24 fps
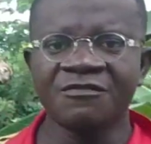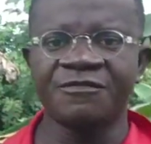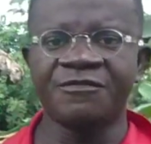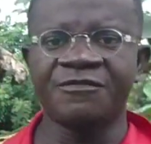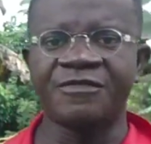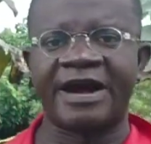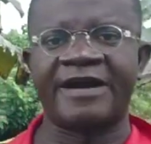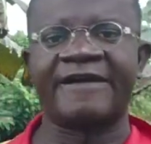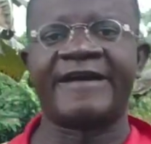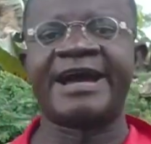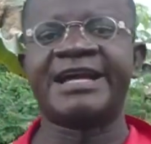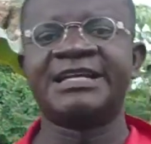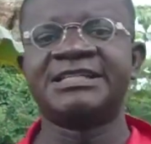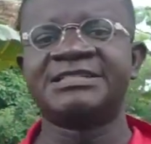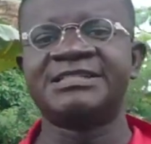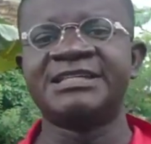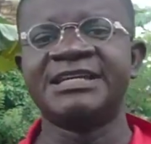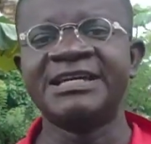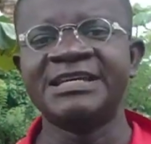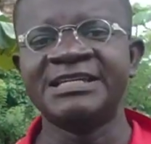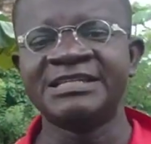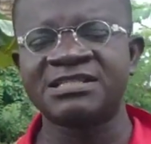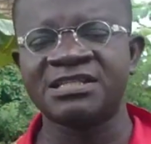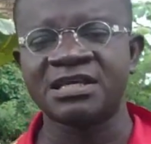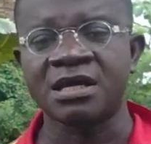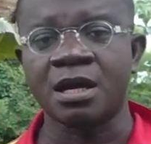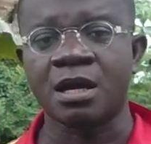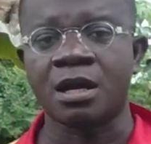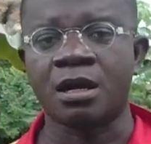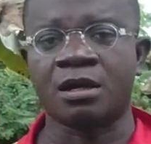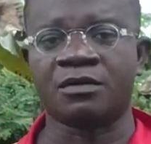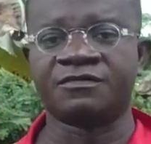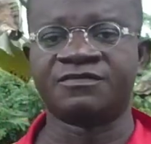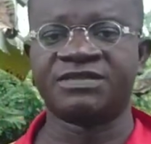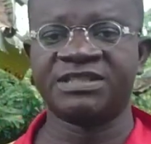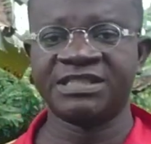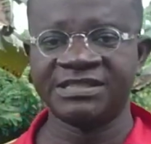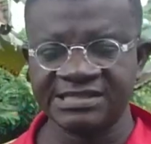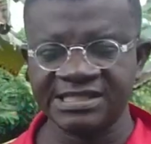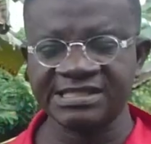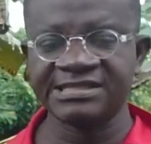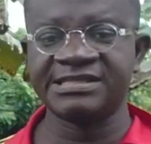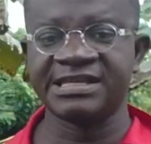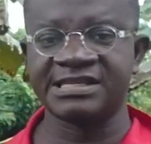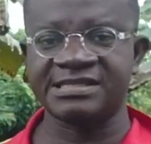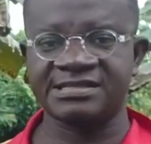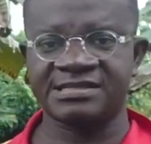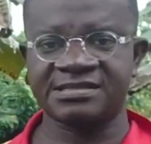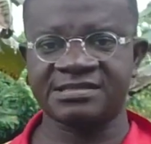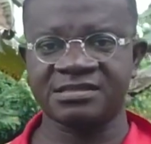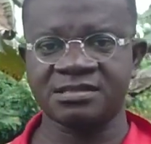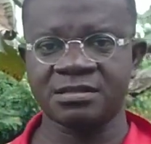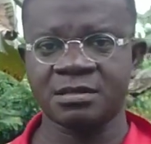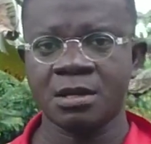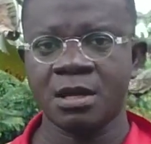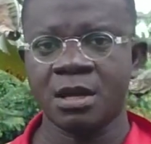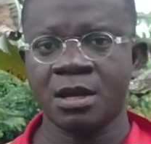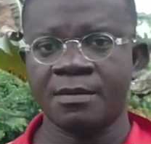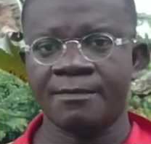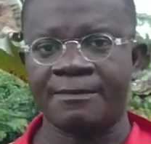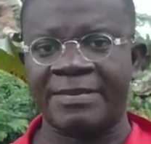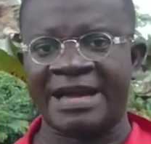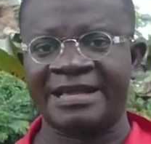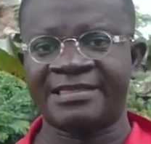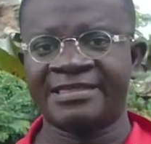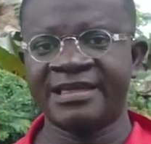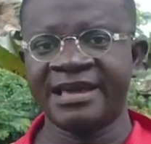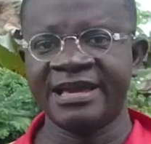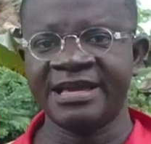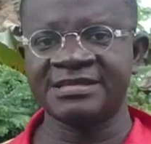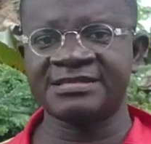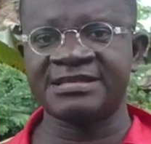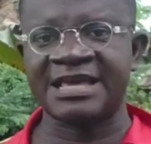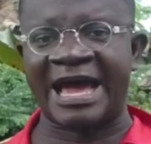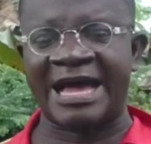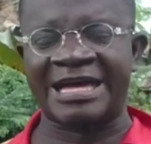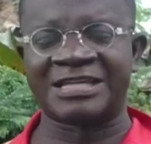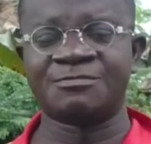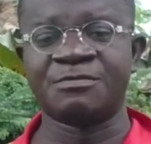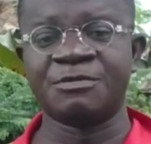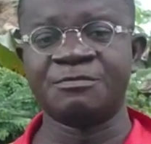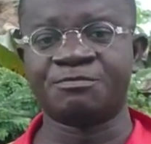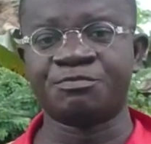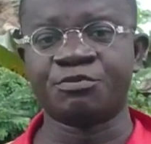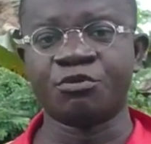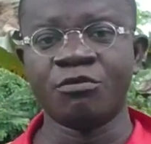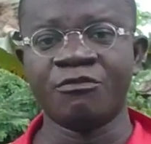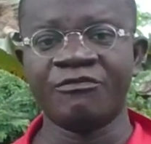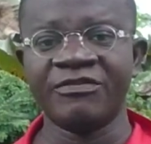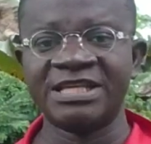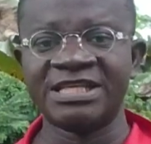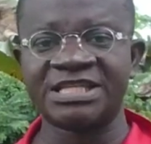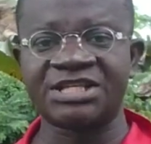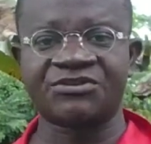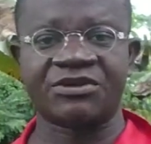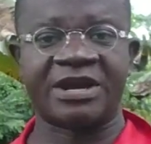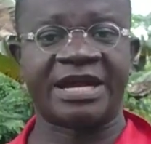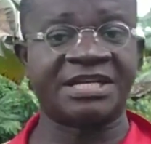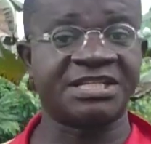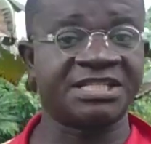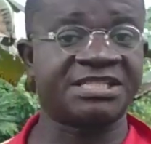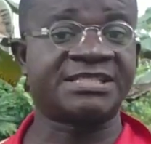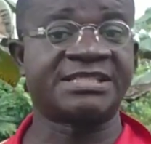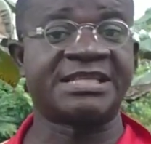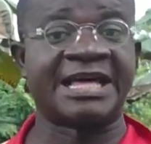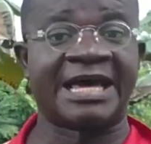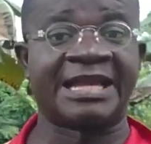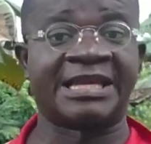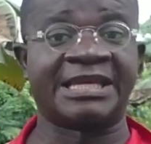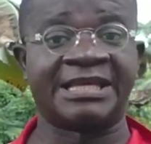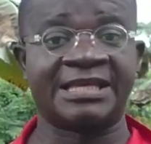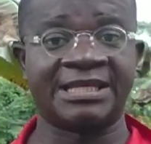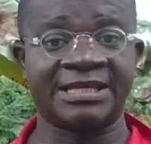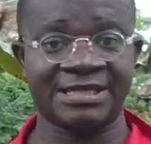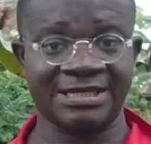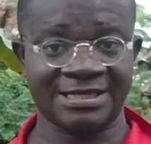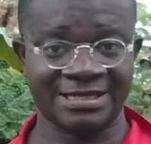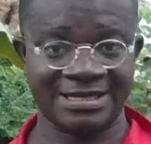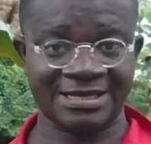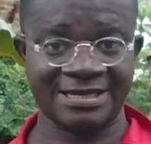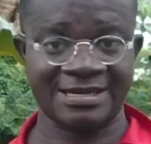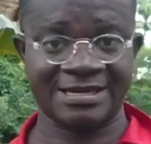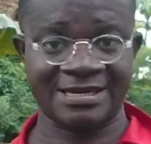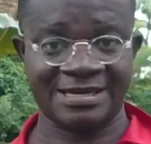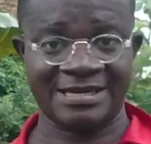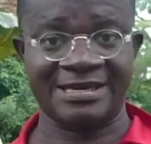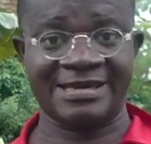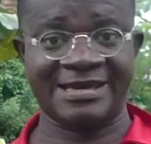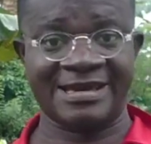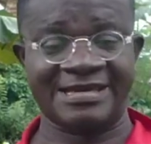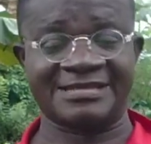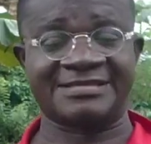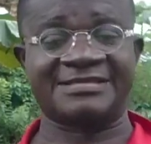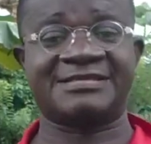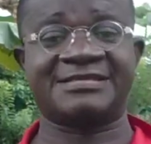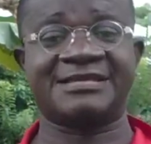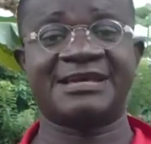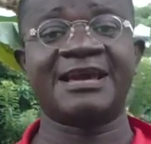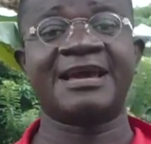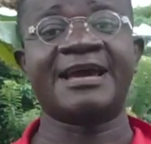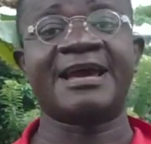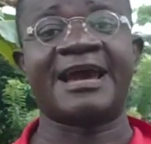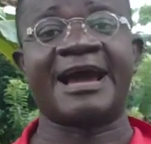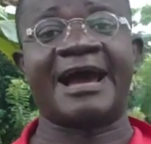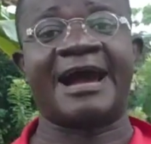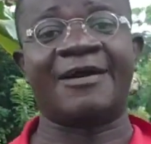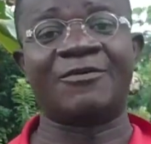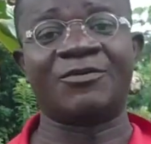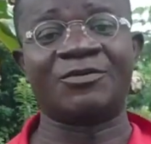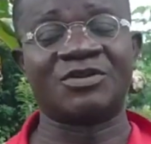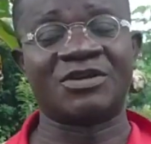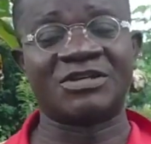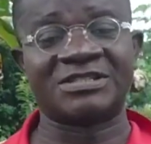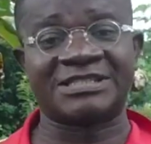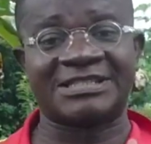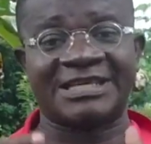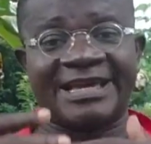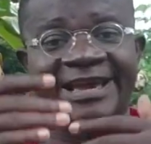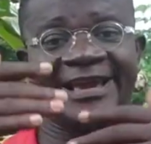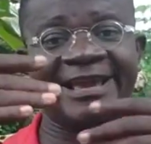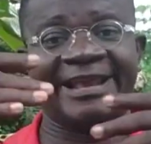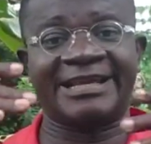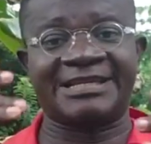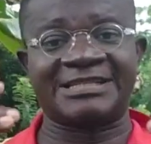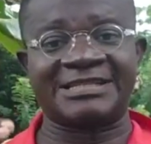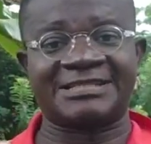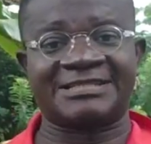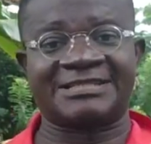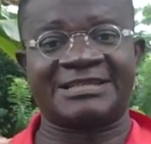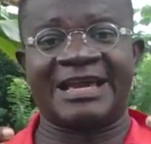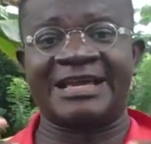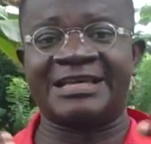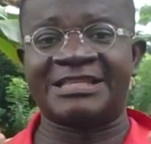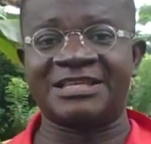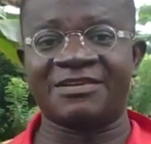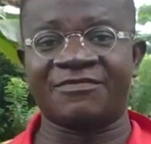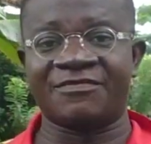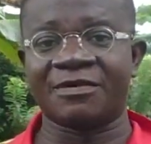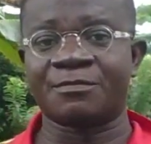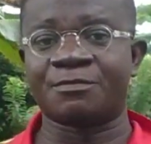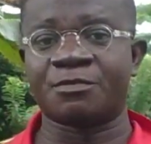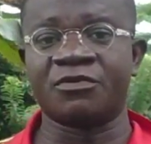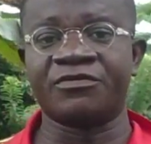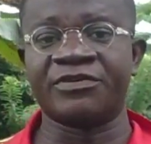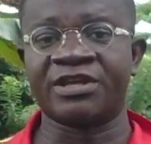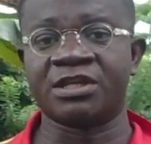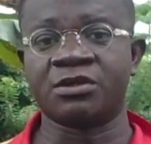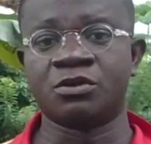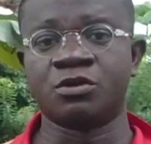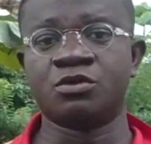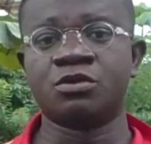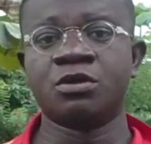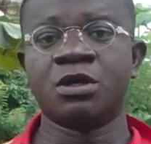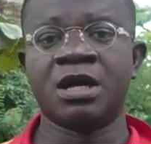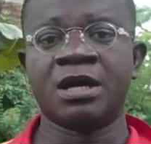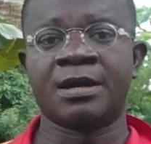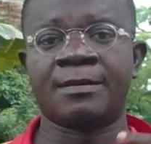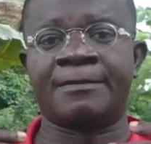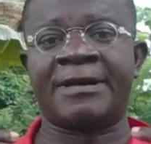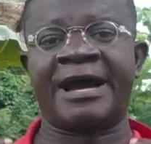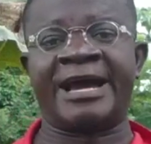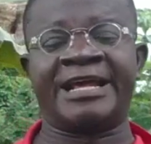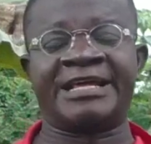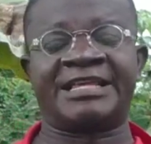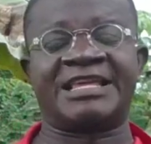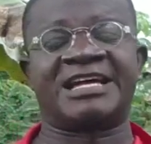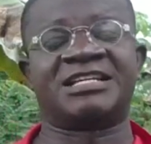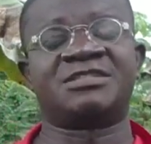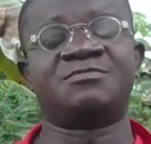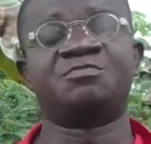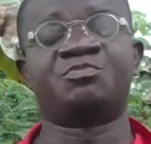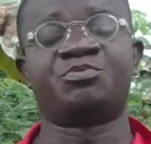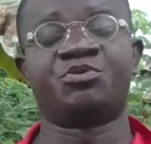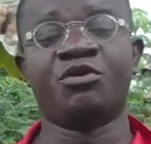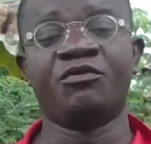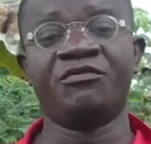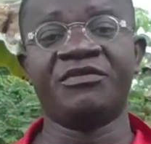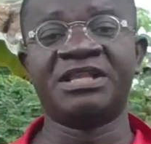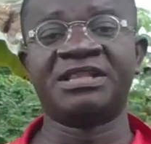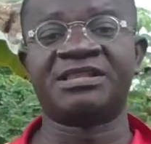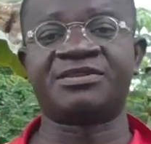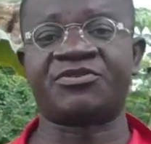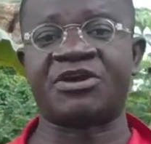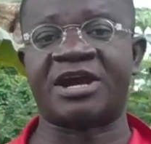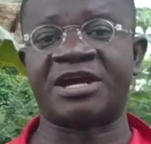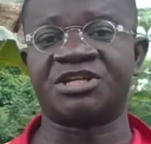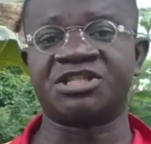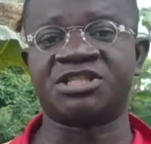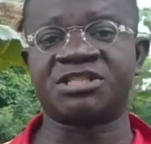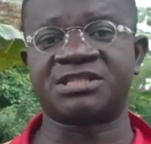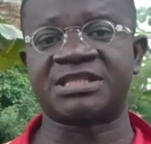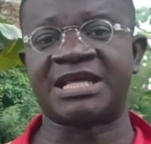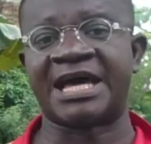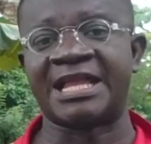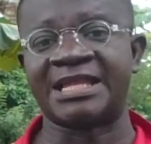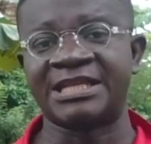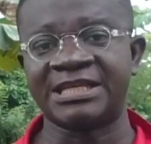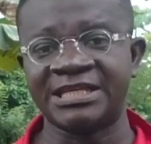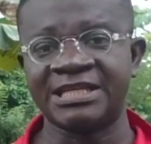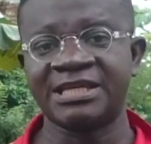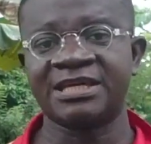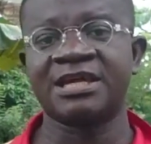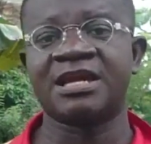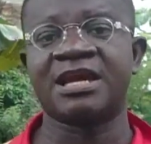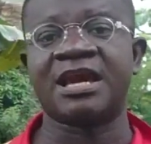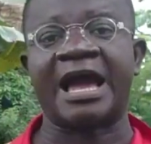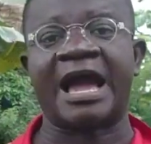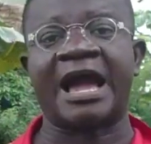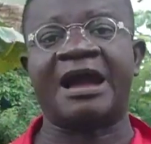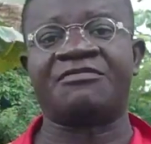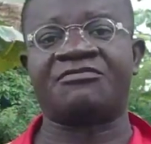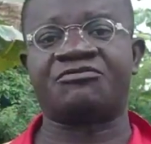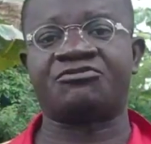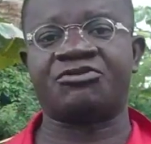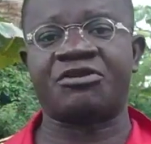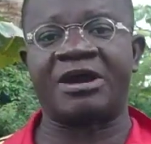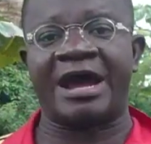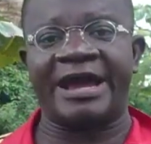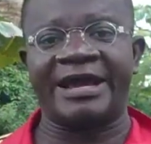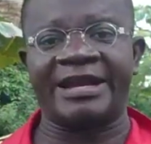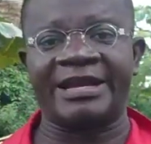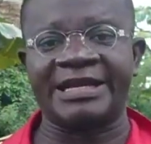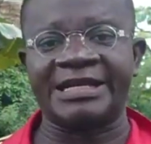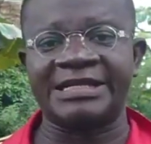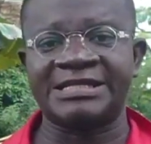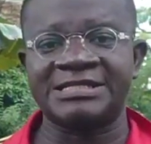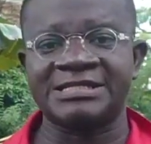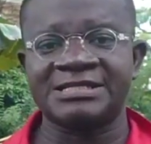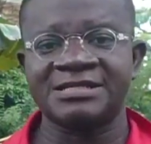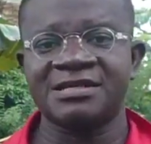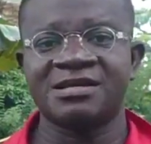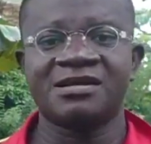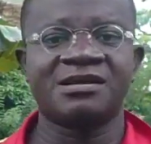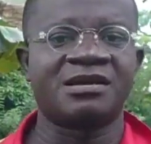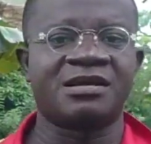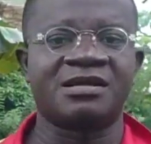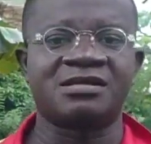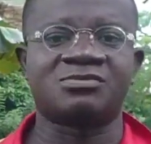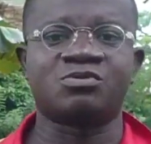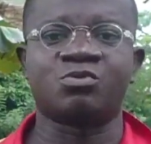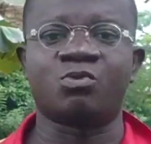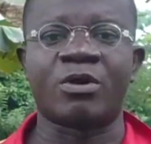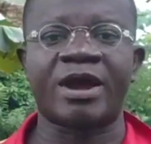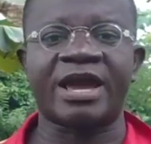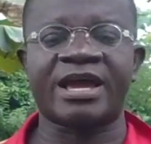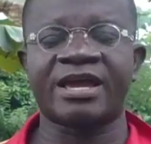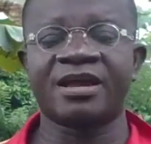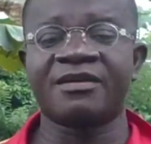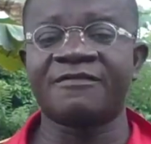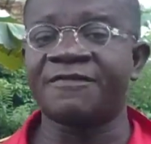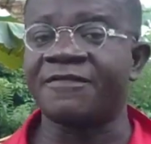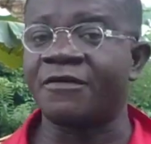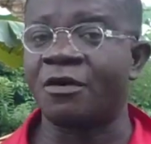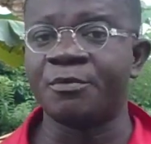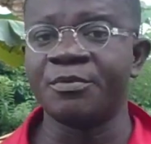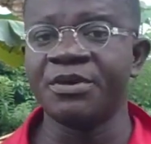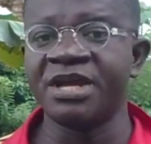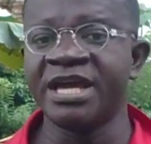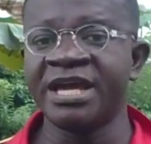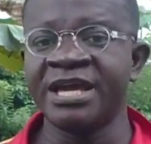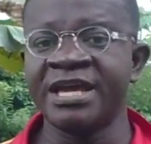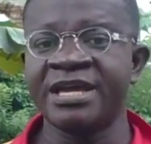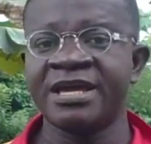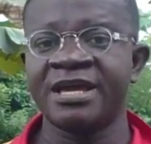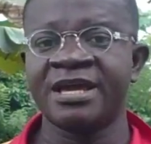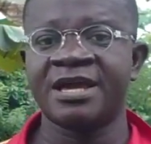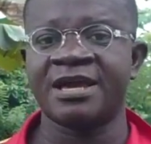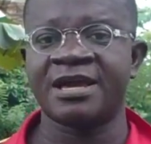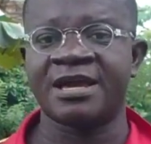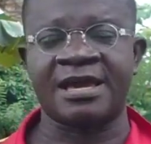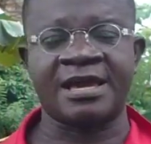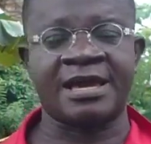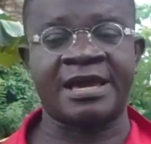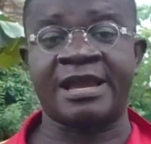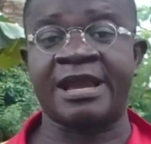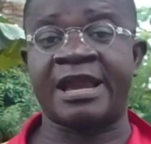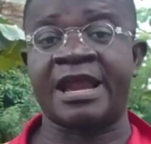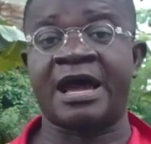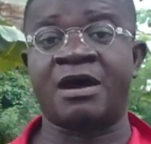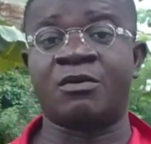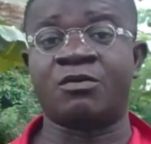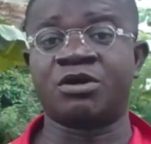varieties of diseases. But this has been proven traditionally. Yes, I will not say it is a scientific proof, no, but it has been proven traditionally. I've tried it, it's working for me, and I